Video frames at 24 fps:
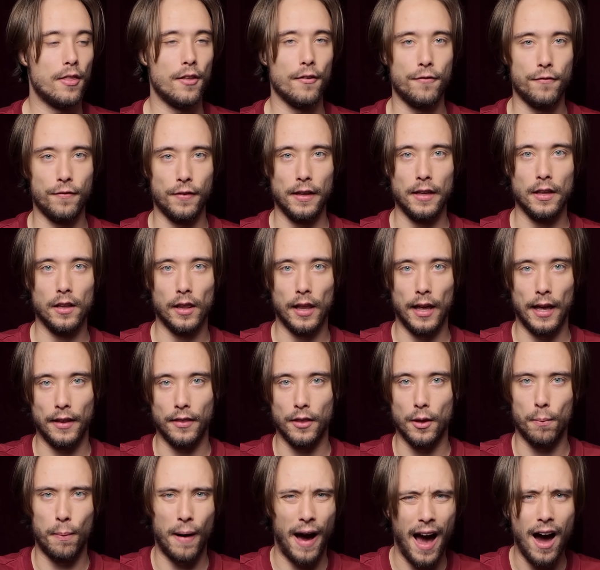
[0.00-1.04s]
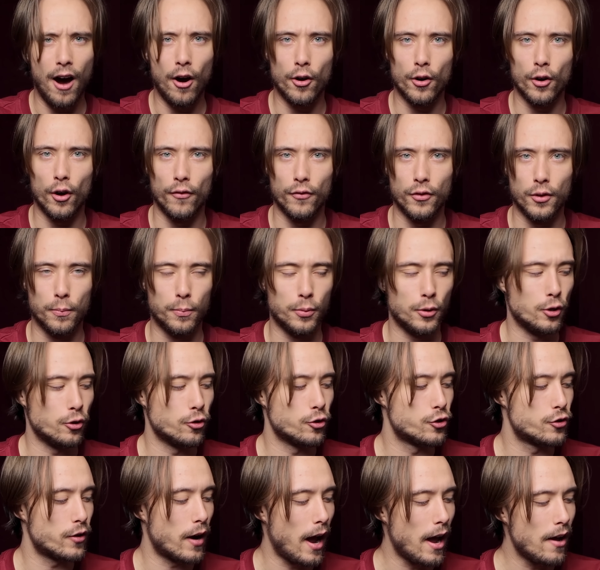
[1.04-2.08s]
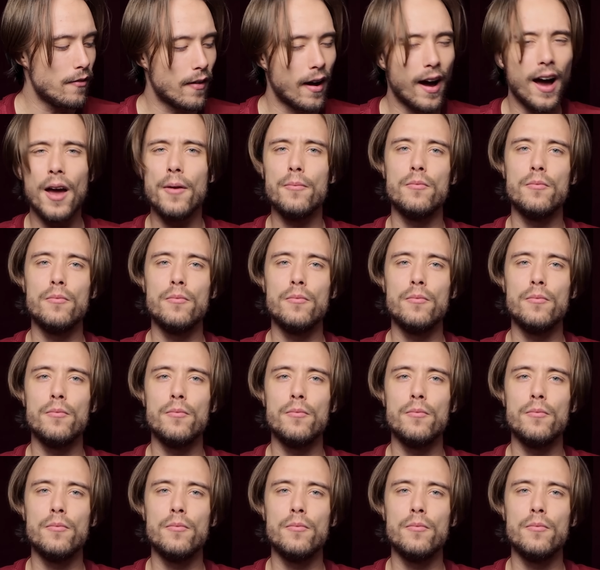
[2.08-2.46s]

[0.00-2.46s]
the feel and the power of the Pure Drive,